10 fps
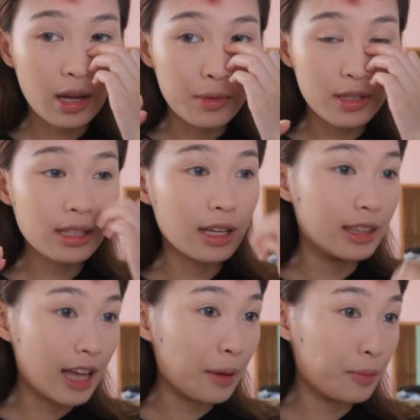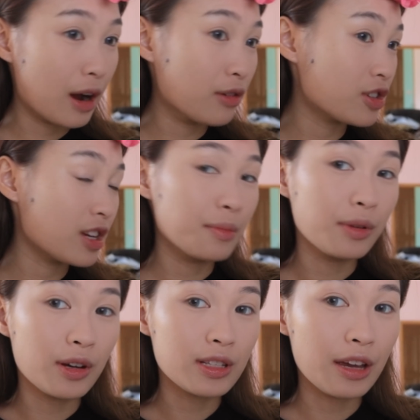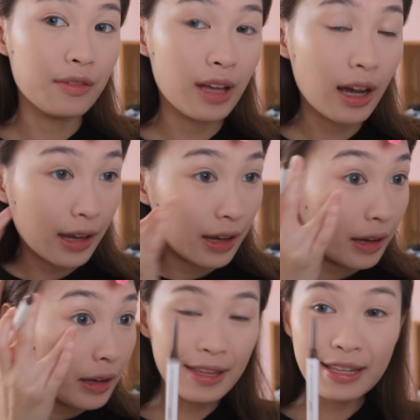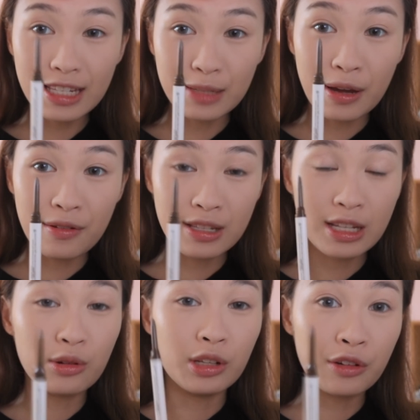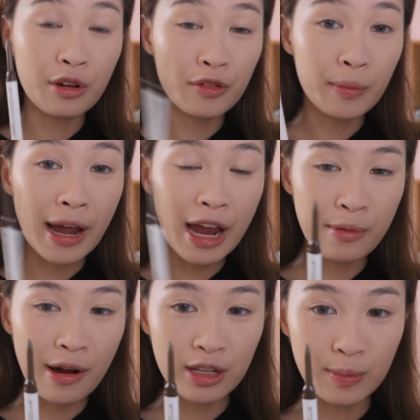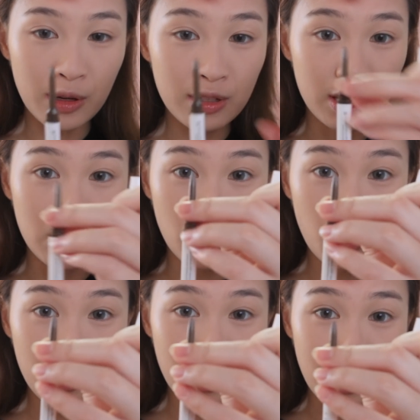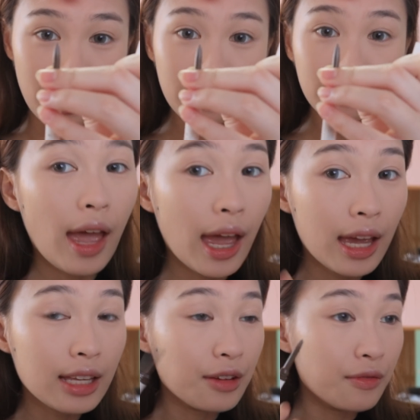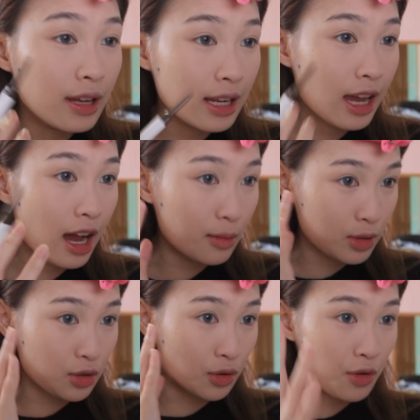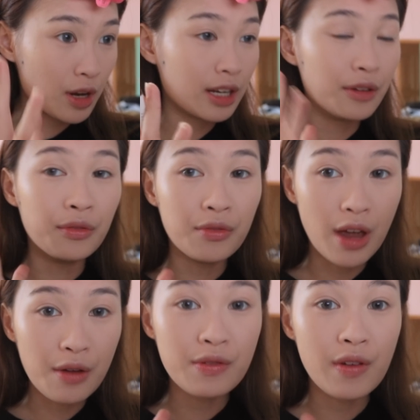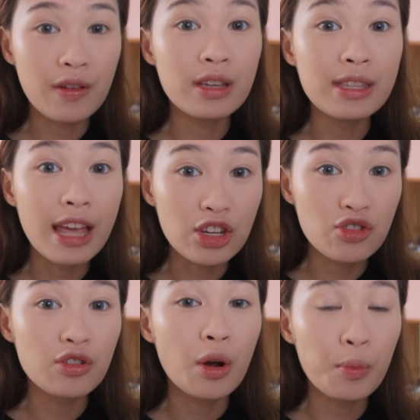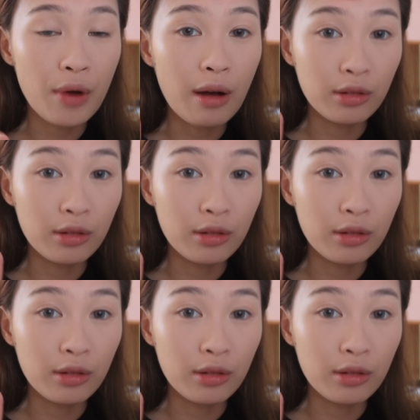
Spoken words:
I'm using the dark brown shade because I have dark hair. This is my recent holy grail for my eyebrows because it's so thin and it really helps to create a very natural brow